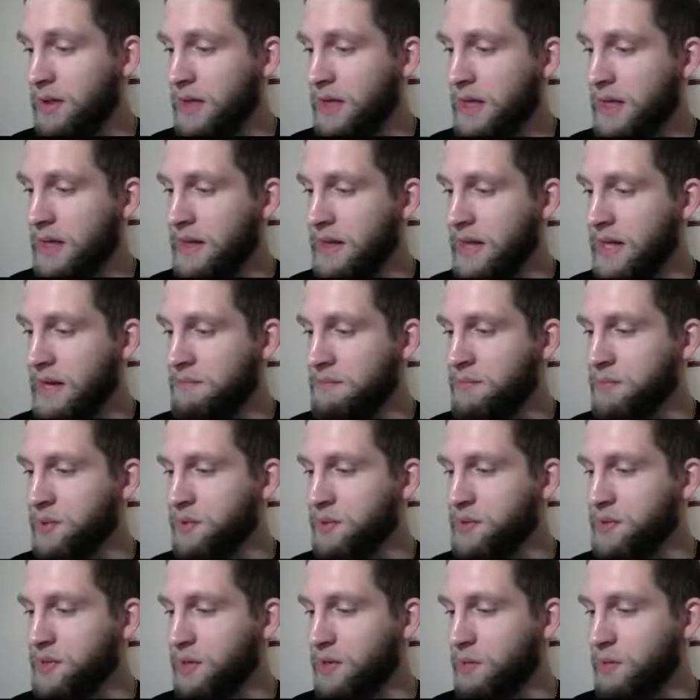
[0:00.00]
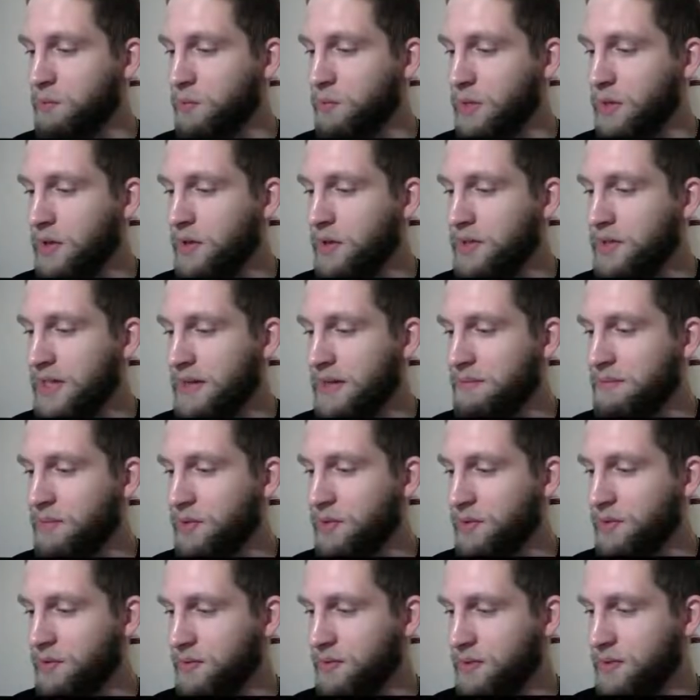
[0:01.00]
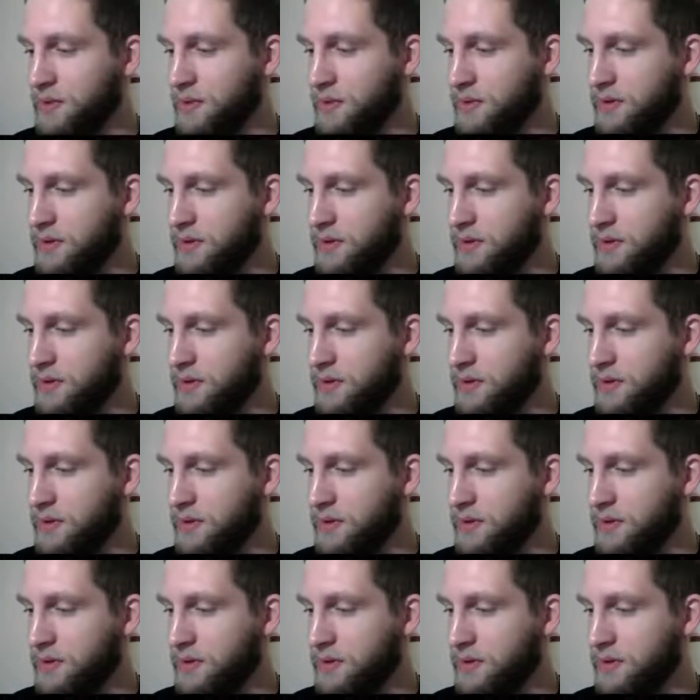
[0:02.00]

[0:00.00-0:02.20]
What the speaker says: That boosts our water-type moves.